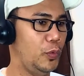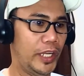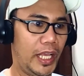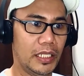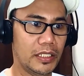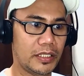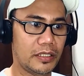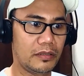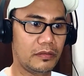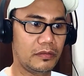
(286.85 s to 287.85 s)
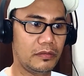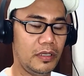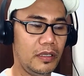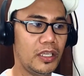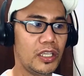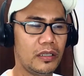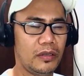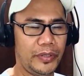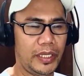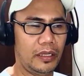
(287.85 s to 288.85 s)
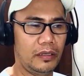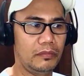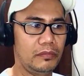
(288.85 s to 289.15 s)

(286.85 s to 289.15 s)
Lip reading: what else? Korean,